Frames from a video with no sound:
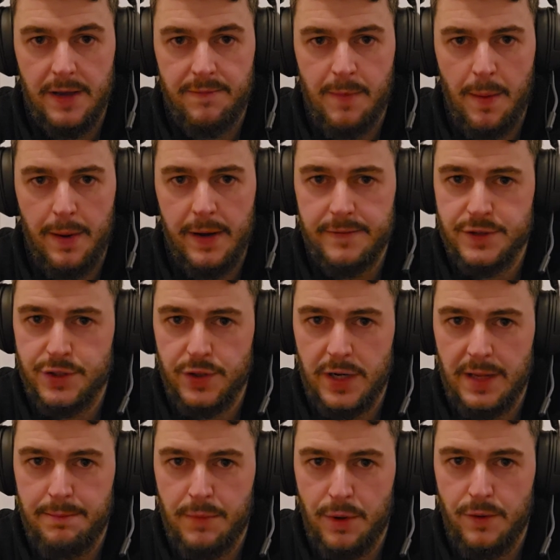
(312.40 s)
if my mouth's
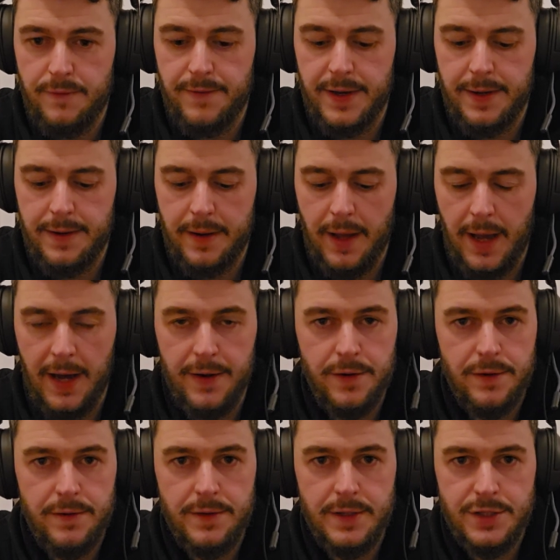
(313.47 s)
suddenly moving
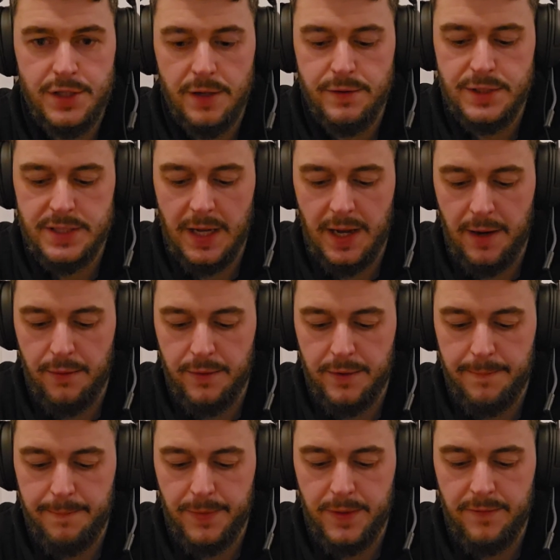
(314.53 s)
and there's no sound,
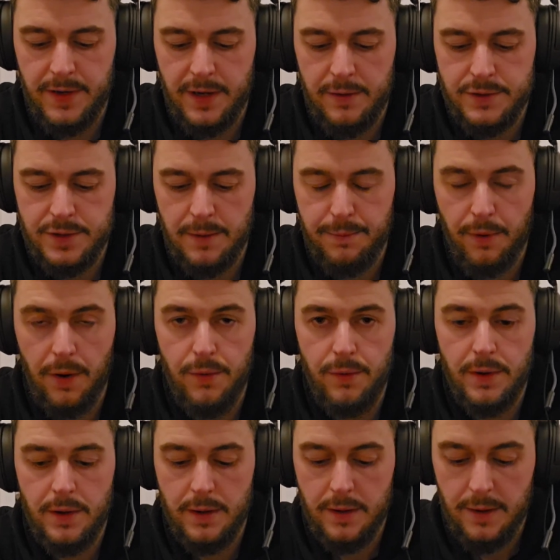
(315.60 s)
the video's not
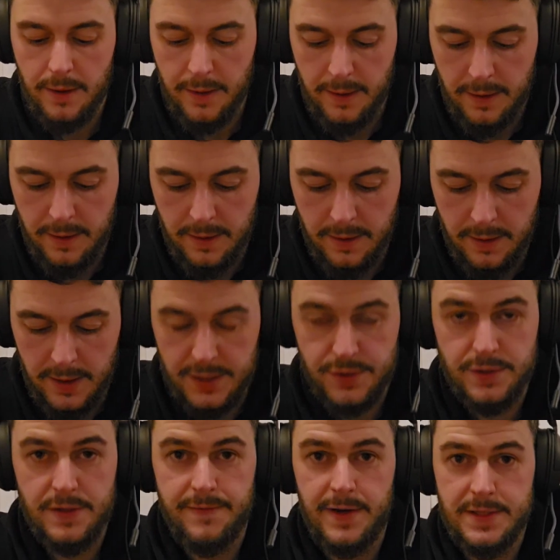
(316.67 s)
broke. It's
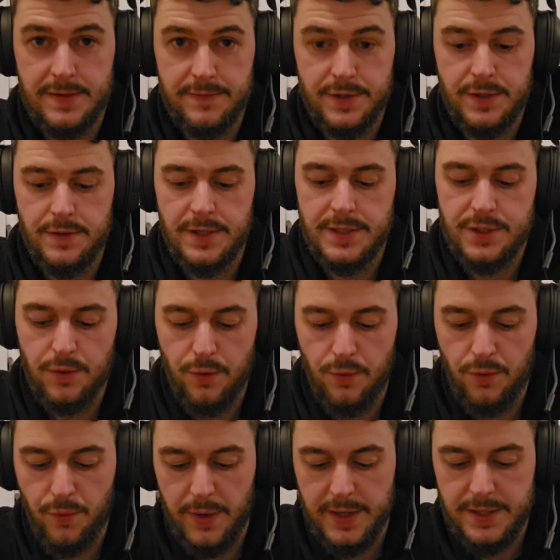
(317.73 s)
just the fact I've turned this
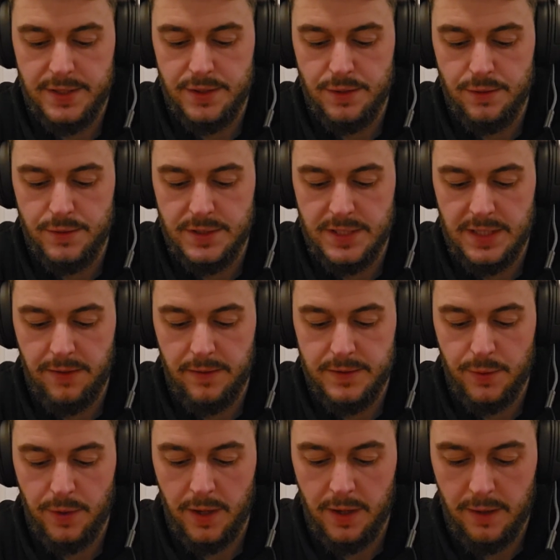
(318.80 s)
all the way to 0.
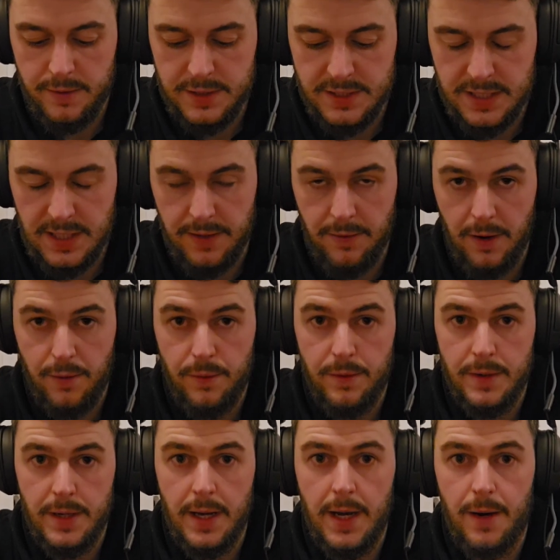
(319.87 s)
So we're going to go to 0
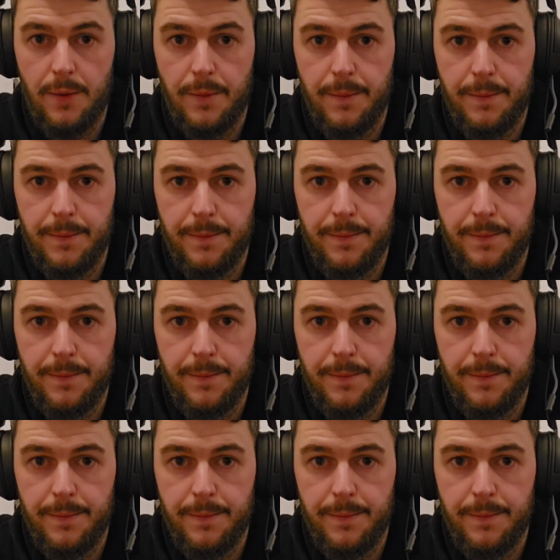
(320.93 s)
now.